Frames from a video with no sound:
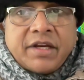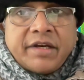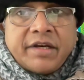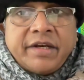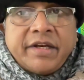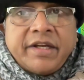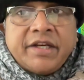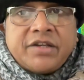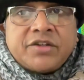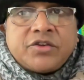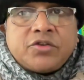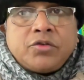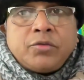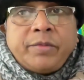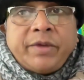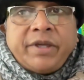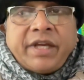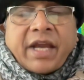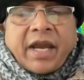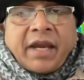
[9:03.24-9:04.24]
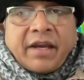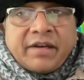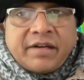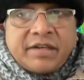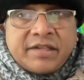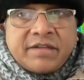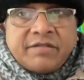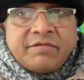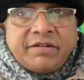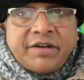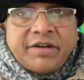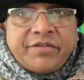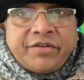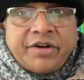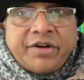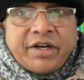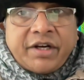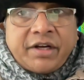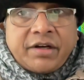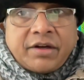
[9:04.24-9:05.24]
needs to be aggressively
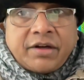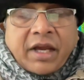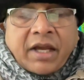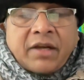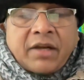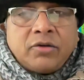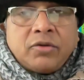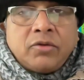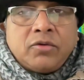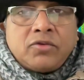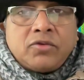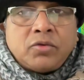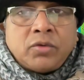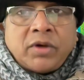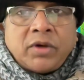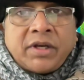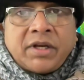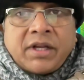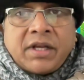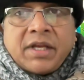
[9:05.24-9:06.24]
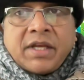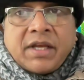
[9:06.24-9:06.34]
treated, and those who are